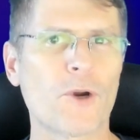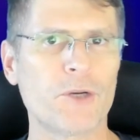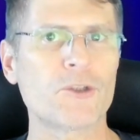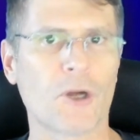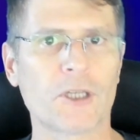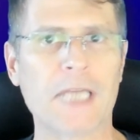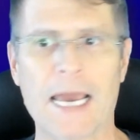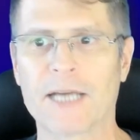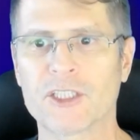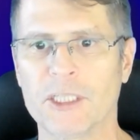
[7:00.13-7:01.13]
start to
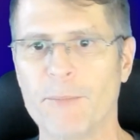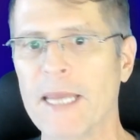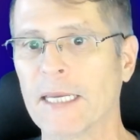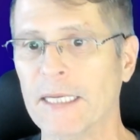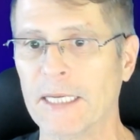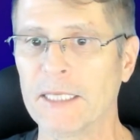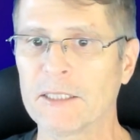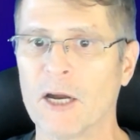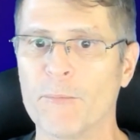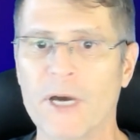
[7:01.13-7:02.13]
actually make any
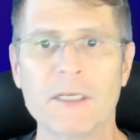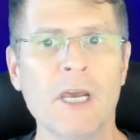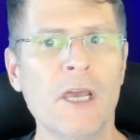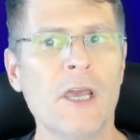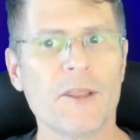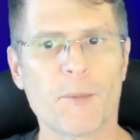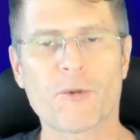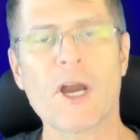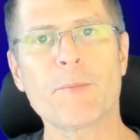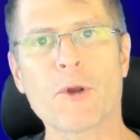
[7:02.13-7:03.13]
income. But the
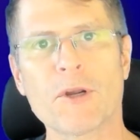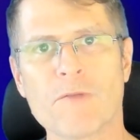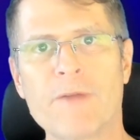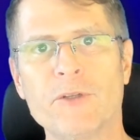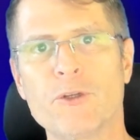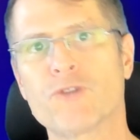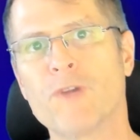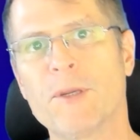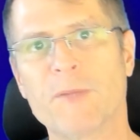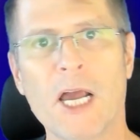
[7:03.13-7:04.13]
primary revenue
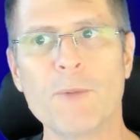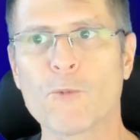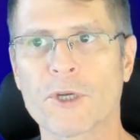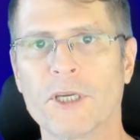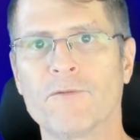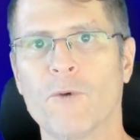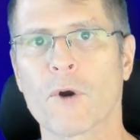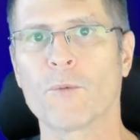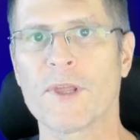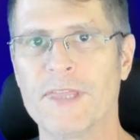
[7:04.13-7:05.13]
stream that I'm working for
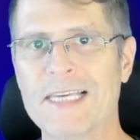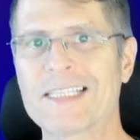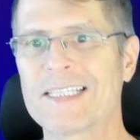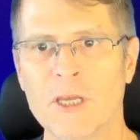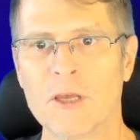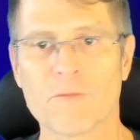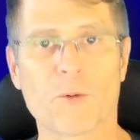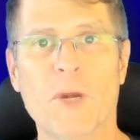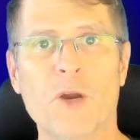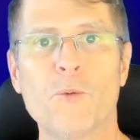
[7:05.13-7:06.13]
with this, for
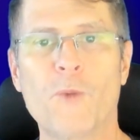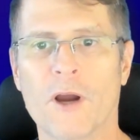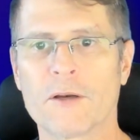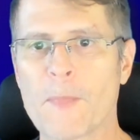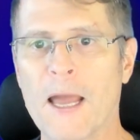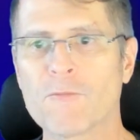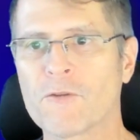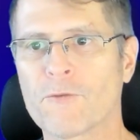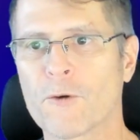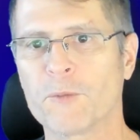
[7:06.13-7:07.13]
my own part, I'm
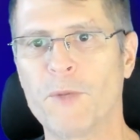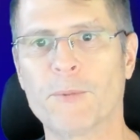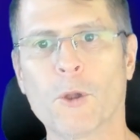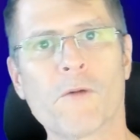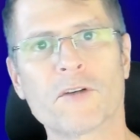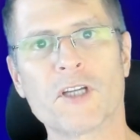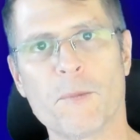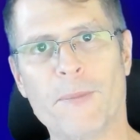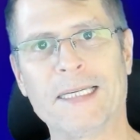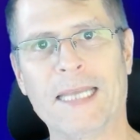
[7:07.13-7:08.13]
referring people over to the
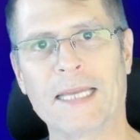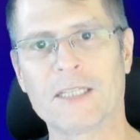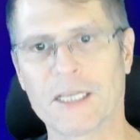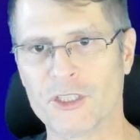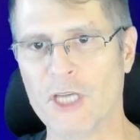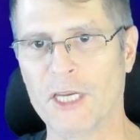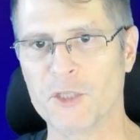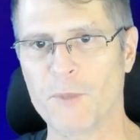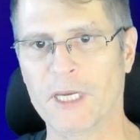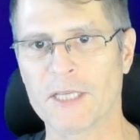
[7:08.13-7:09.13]
BitGet exchange
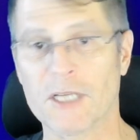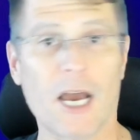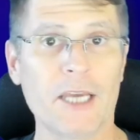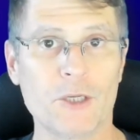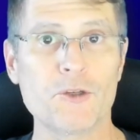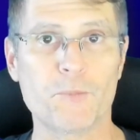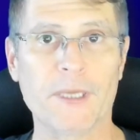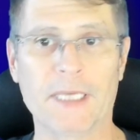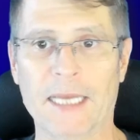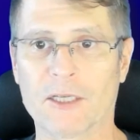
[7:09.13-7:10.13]
because I use
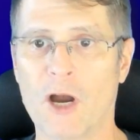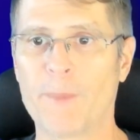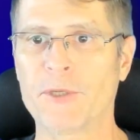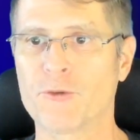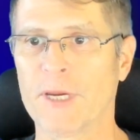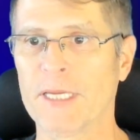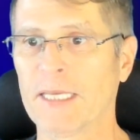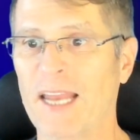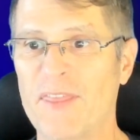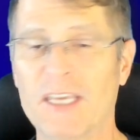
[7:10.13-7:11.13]
BitGet copy trading
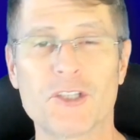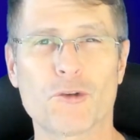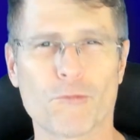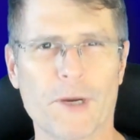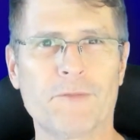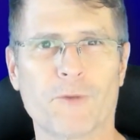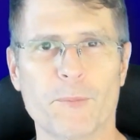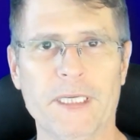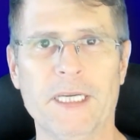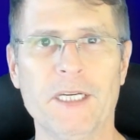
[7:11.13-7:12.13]
and I think it's great for
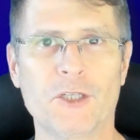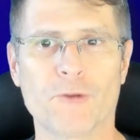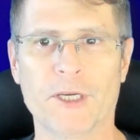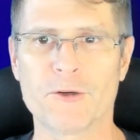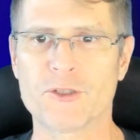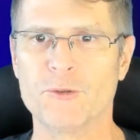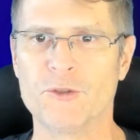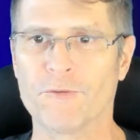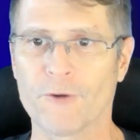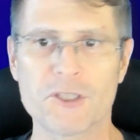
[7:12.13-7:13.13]
beginning traders to
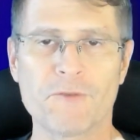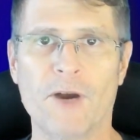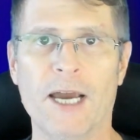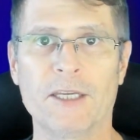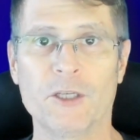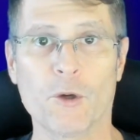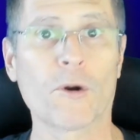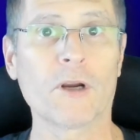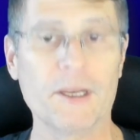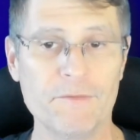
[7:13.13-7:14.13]
diversify
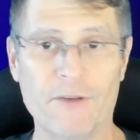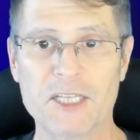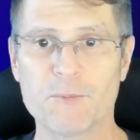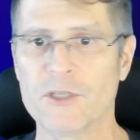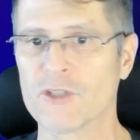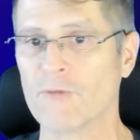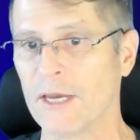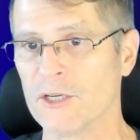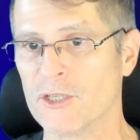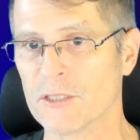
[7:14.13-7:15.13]
your investment
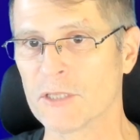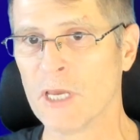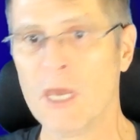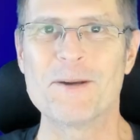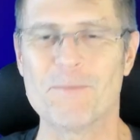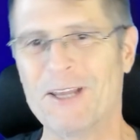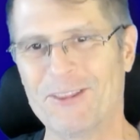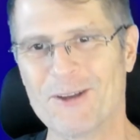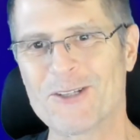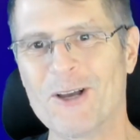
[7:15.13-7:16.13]
strategies. But
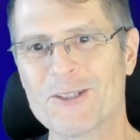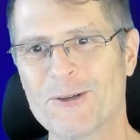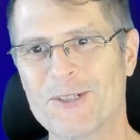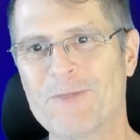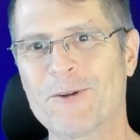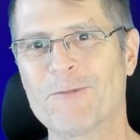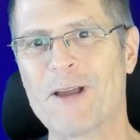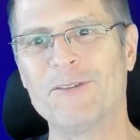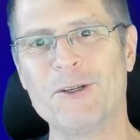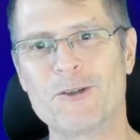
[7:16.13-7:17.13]
there's also different
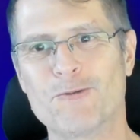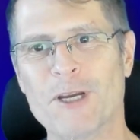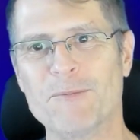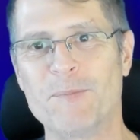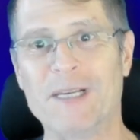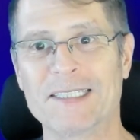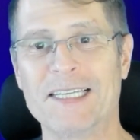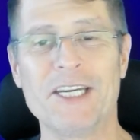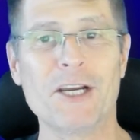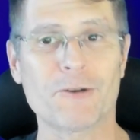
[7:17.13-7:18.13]
revenue streams built in
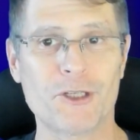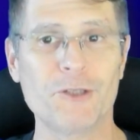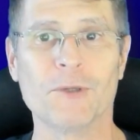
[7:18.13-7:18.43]
here too.